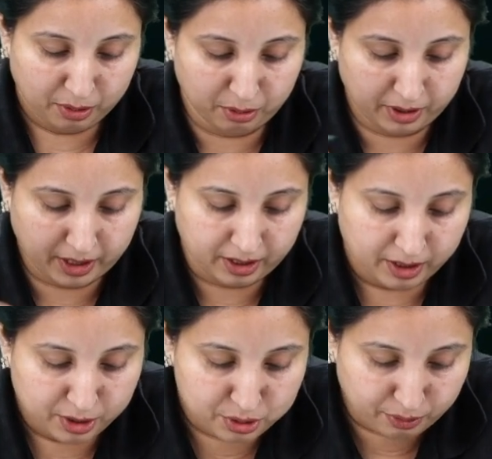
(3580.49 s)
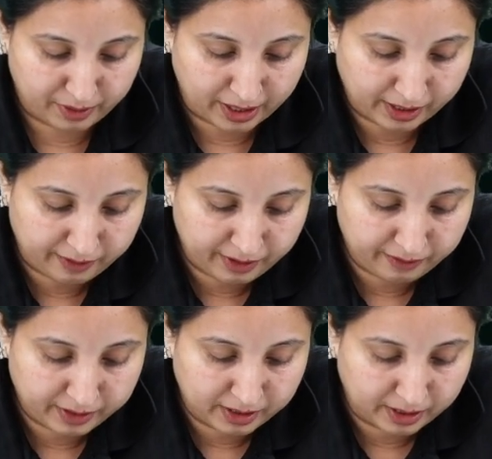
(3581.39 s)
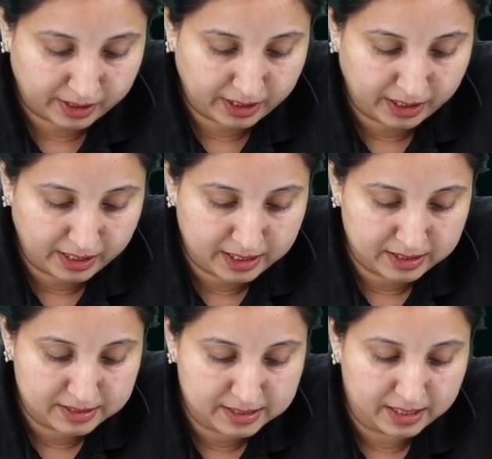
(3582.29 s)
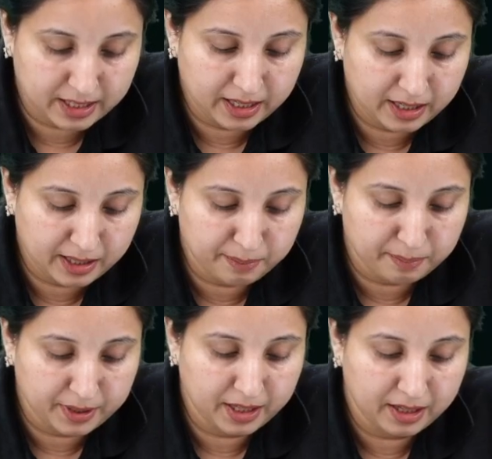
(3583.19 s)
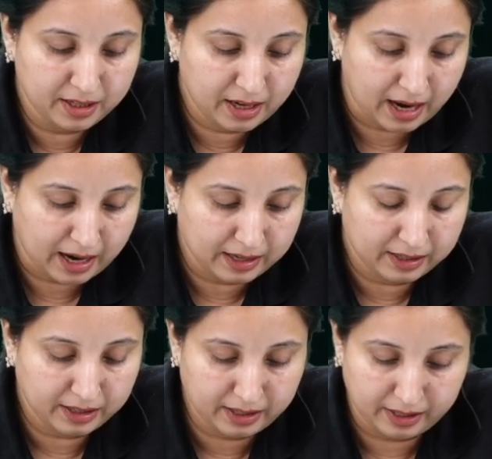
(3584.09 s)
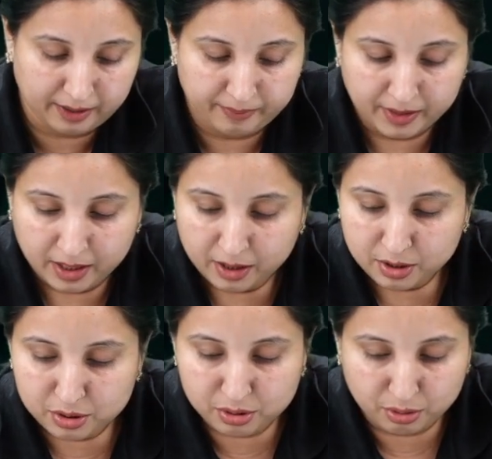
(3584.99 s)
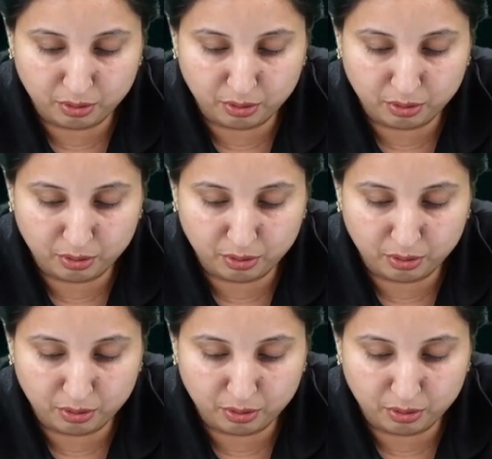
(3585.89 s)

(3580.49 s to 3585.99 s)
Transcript: Okay, so we are given with the D, C, B and A. So